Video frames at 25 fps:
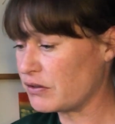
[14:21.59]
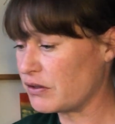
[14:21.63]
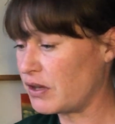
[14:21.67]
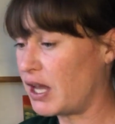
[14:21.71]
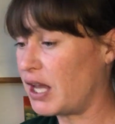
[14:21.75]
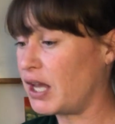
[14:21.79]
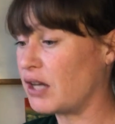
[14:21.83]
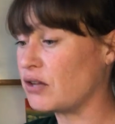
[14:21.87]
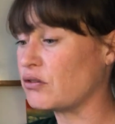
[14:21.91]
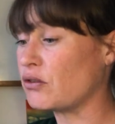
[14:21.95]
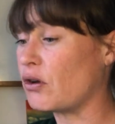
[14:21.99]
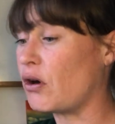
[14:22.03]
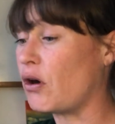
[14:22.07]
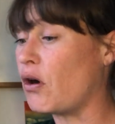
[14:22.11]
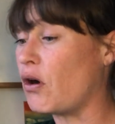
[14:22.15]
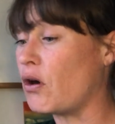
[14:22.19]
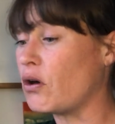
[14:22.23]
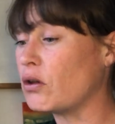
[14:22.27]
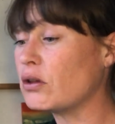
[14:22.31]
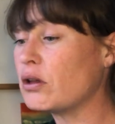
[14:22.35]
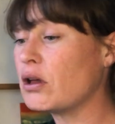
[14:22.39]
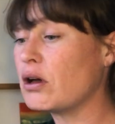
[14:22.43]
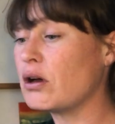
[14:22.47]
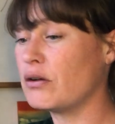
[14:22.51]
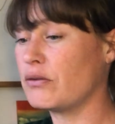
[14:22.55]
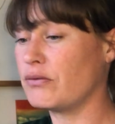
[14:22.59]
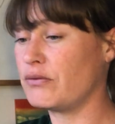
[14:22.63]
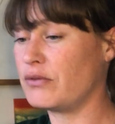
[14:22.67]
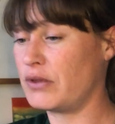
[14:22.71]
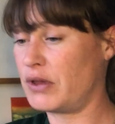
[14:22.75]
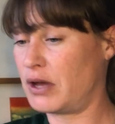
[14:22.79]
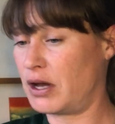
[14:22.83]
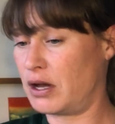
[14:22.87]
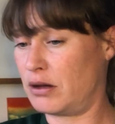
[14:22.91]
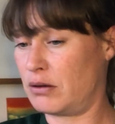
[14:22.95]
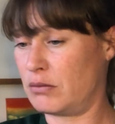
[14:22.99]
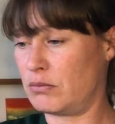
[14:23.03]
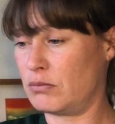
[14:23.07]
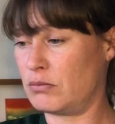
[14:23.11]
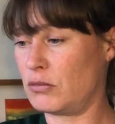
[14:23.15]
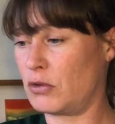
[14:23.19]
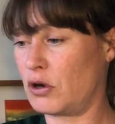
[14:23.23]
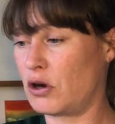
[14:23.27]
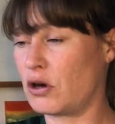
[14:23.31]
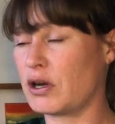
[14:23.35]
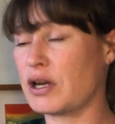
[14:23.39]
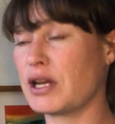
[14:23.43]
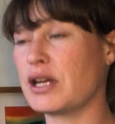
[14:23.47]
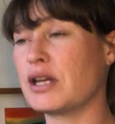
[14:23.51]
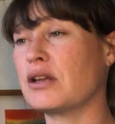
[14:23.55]
and all of them
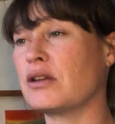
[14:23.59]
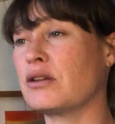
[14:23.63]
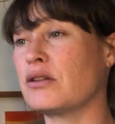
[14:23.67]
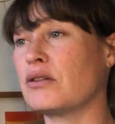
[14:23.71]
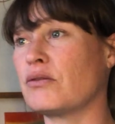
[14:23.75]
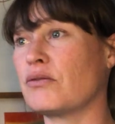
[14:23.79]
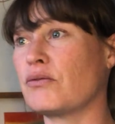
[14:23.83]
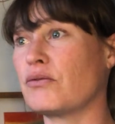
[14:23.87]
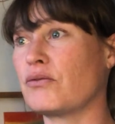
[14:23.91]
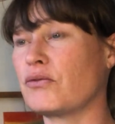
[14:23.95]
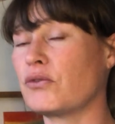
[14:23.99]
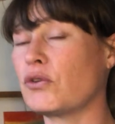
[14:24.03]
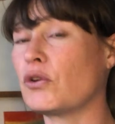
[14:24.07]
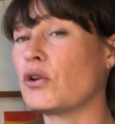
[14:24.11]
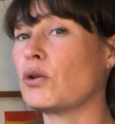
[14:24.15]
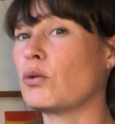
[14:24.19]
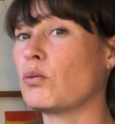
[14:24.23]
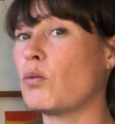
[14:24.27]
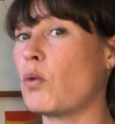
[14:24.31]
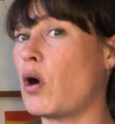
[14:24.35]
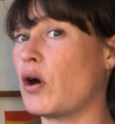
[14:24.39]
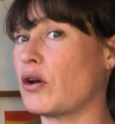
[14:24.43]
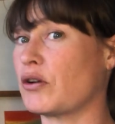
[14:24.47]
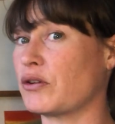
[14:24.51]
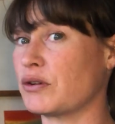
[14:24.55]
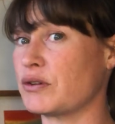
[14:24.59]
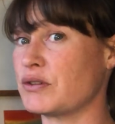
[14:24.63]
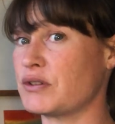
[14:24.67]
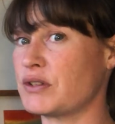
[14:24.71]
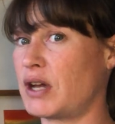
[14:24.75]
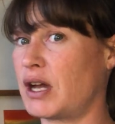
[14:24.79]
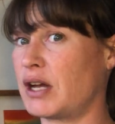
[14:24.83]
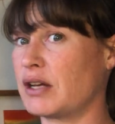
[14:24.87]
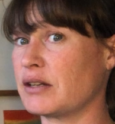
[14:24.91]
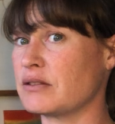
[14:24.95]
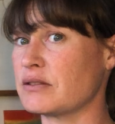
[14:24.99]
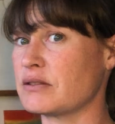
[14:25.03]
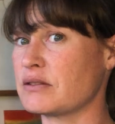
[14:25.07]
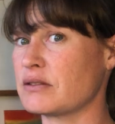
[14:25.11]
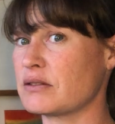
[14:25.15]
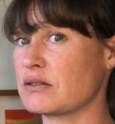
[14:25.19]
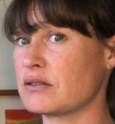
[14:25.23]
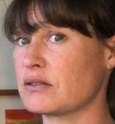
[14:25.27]
are in full water signs.